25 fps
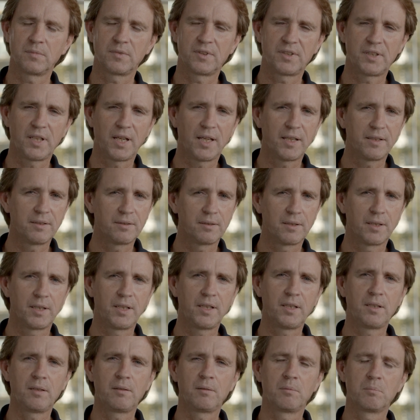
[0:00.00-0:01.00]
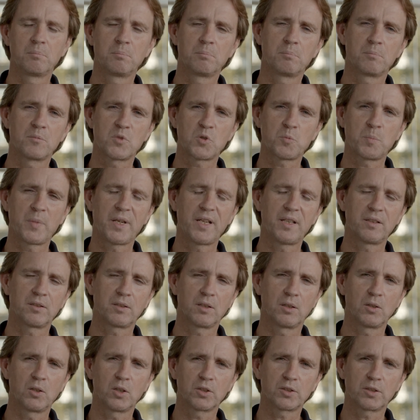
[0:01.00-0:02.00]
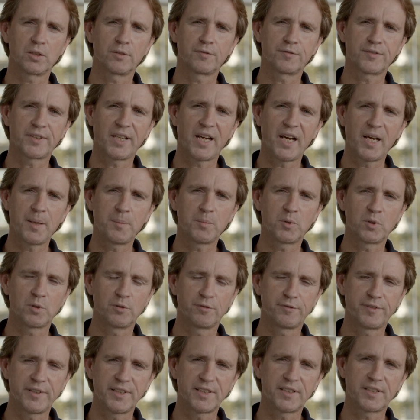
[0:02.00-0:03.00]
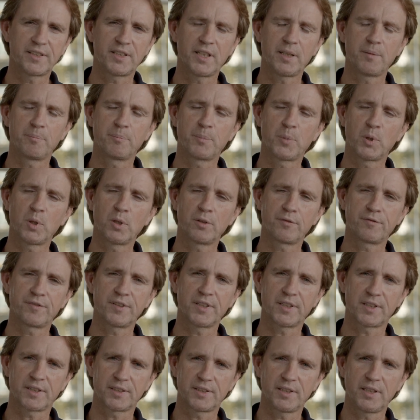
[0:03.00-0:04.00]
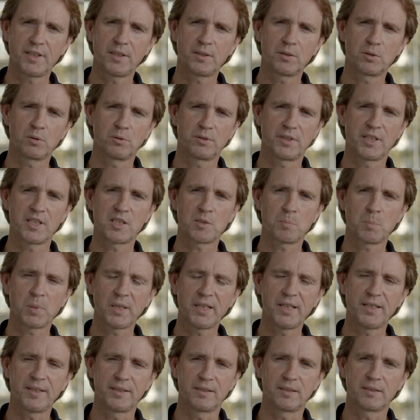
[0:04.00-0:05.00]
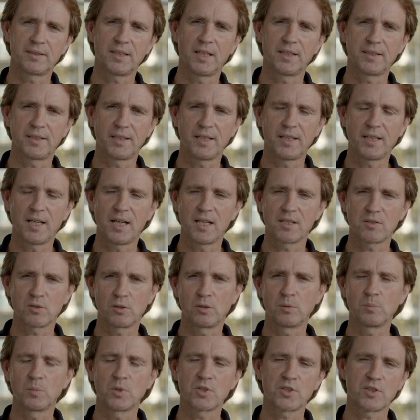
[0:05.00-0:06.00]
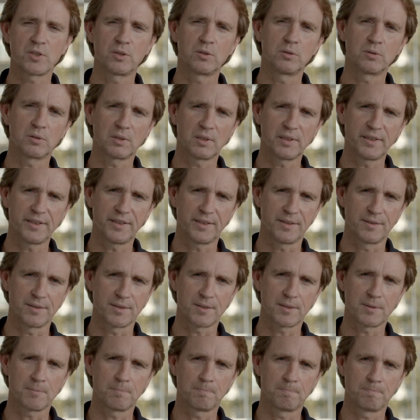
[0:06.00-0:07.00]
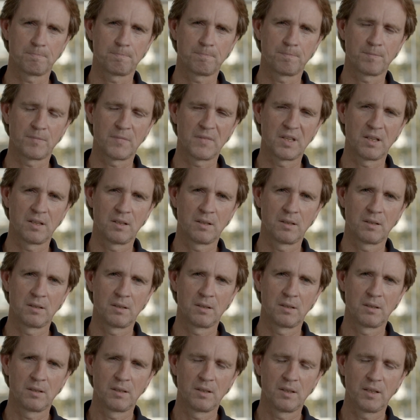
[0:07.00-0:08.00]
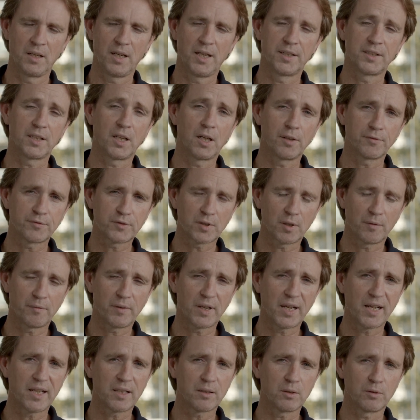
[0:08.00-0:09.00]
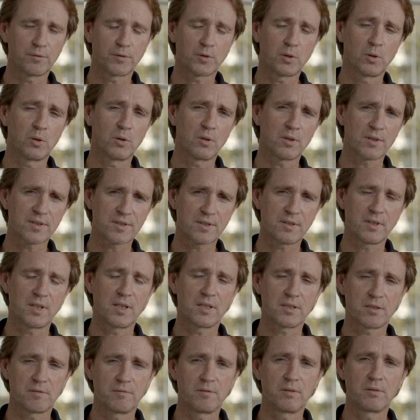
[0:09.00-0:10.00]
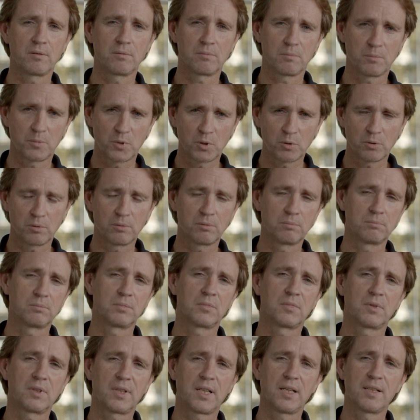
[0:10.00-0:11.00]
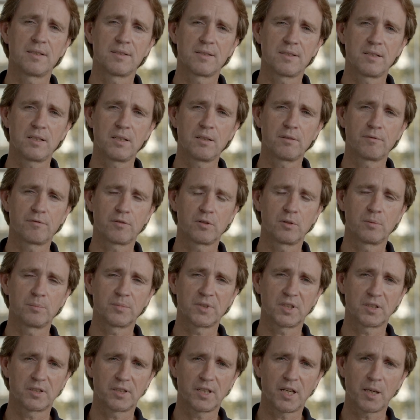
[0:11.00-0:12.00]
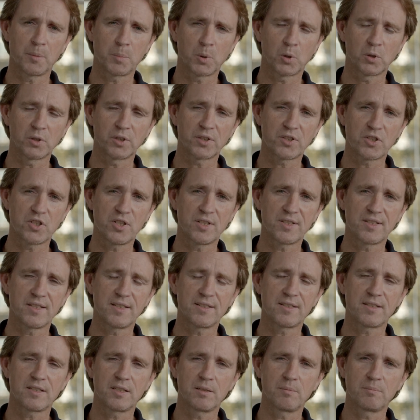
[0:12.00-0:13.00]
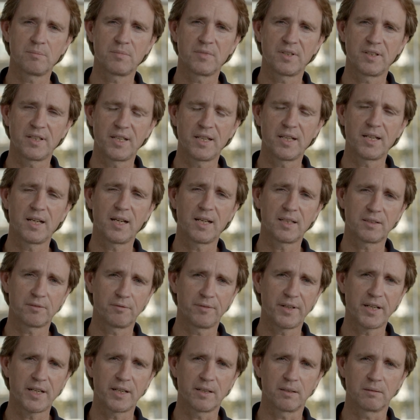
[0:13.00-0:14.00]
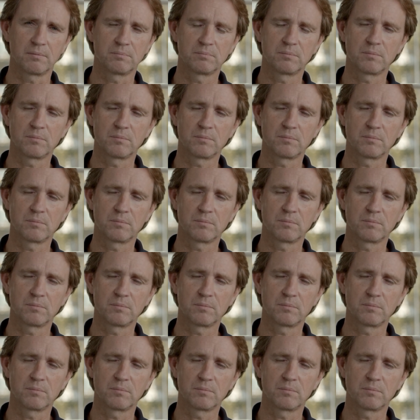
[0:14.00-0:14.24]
Then he spent a lot of time to fit them perfect into this plate that he has almost no clearance. And after a while, of course, as you can see from the tribology system, he had wear.